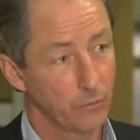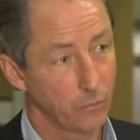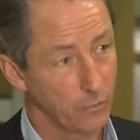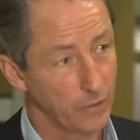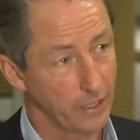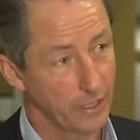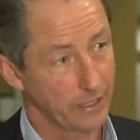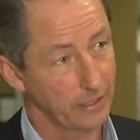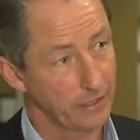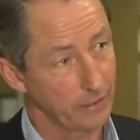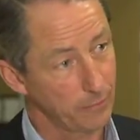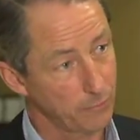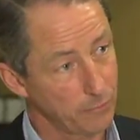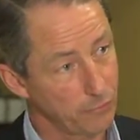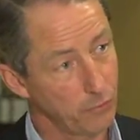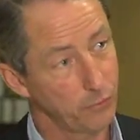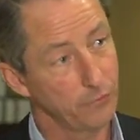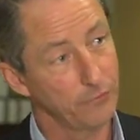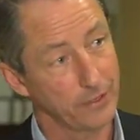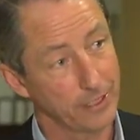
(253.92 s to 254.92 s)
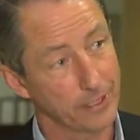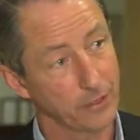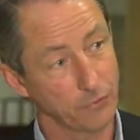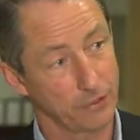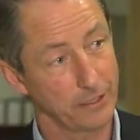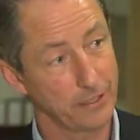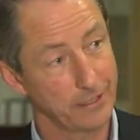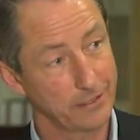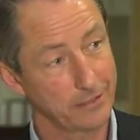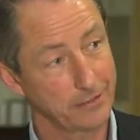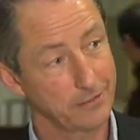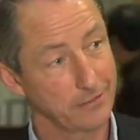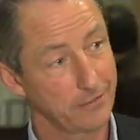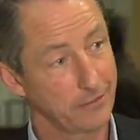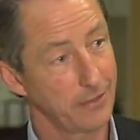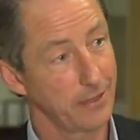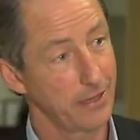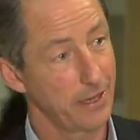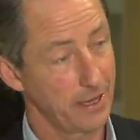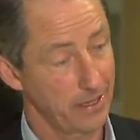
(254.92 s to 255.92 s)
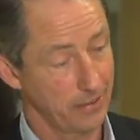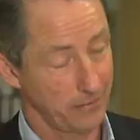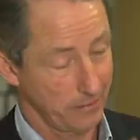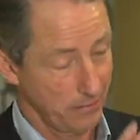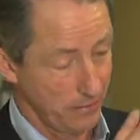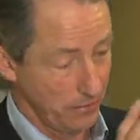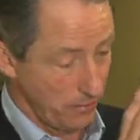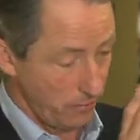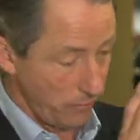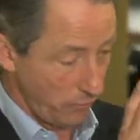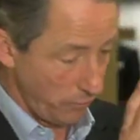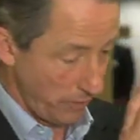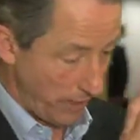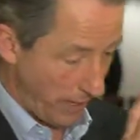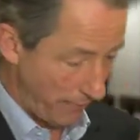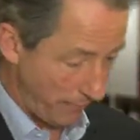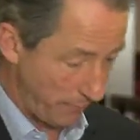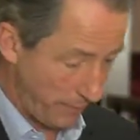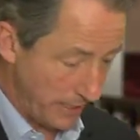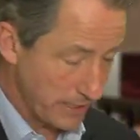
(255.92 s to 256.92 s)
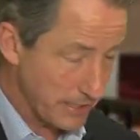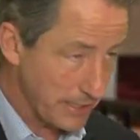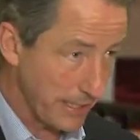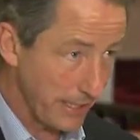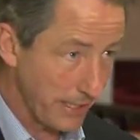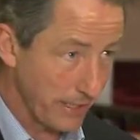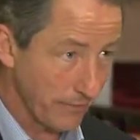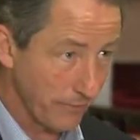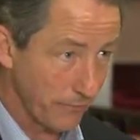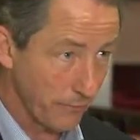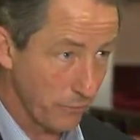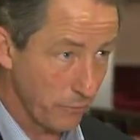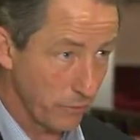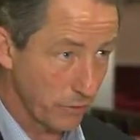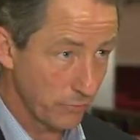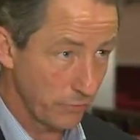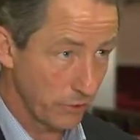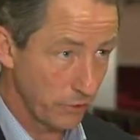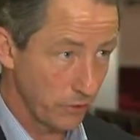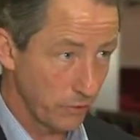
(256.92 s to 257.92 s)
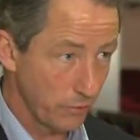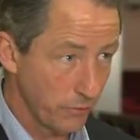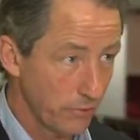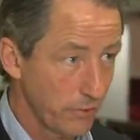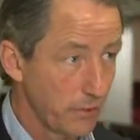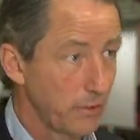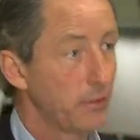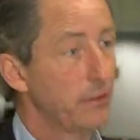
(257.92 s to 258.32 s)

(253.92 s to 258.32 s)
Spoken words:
we can improve the intranet. And we have baseline for what we do